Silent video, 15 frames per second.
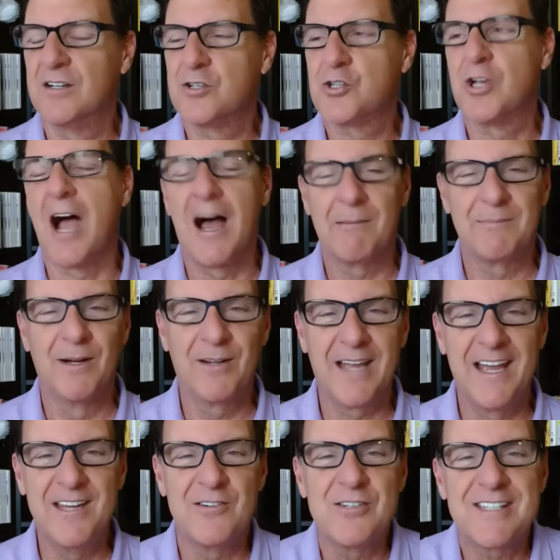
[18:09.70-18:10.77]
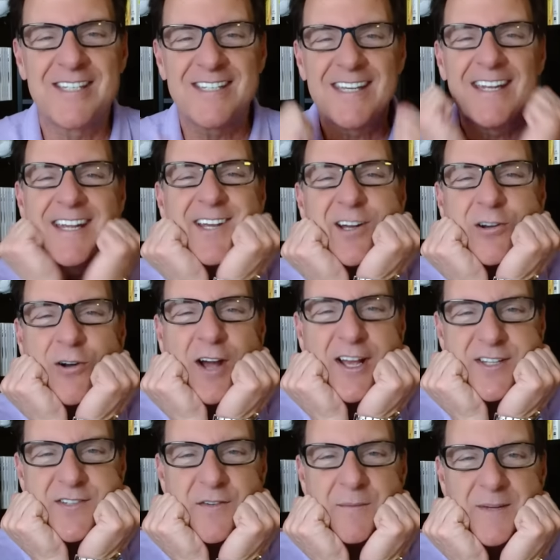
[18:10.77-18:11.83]
shop. Okay. You're just sitting
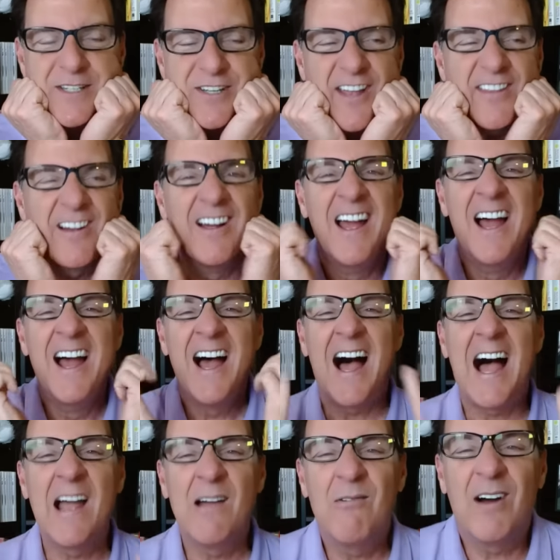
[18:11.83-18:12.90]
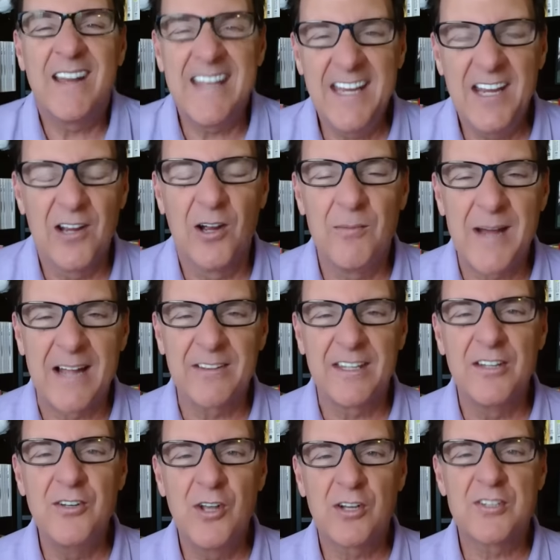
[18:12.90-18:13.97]
across from each other. I want to hear about
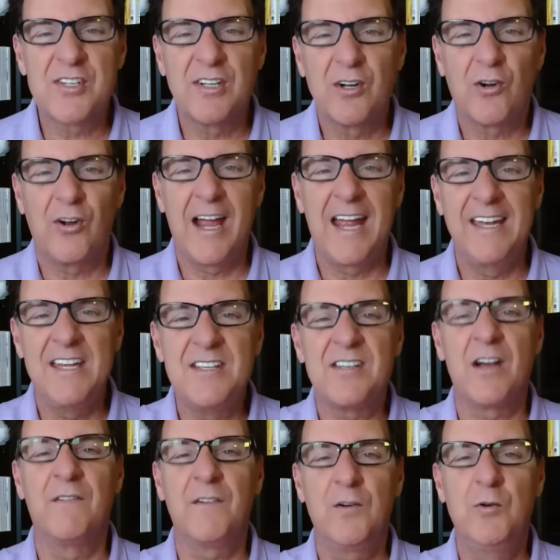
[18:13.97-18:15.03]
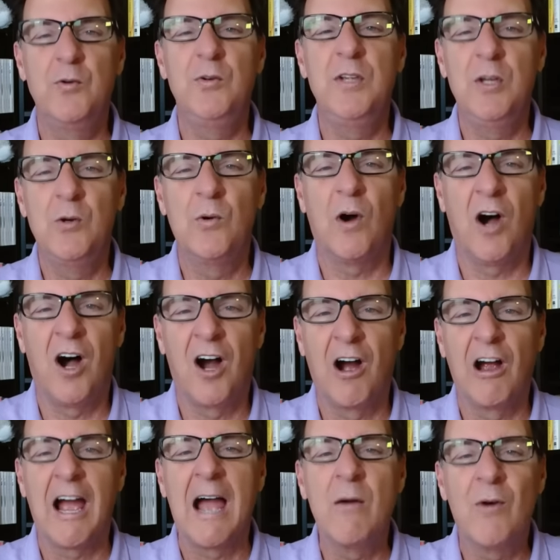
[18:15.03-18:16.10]
the nooks and crannies of who you
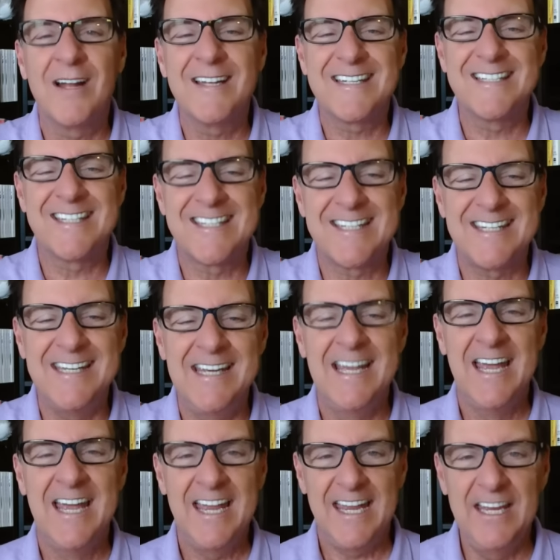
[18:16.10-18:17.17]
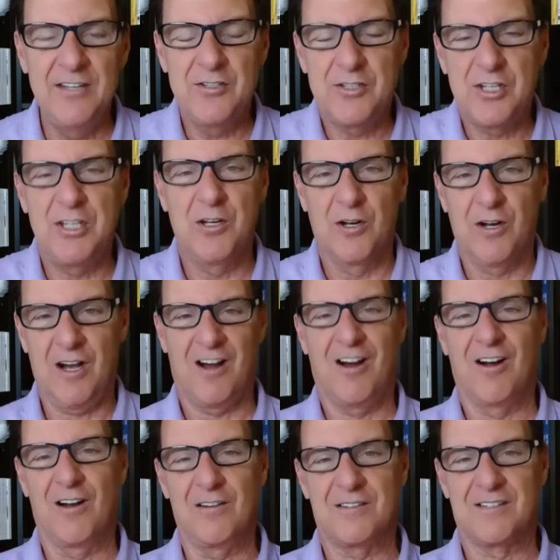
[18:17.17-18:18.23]
are. I want to see into your
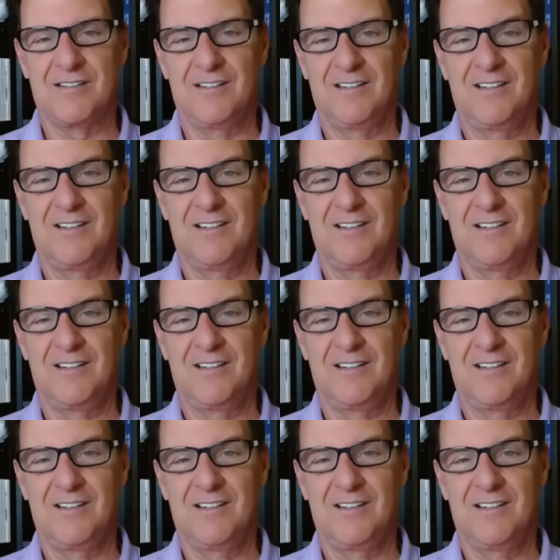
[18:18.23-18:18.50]
heart.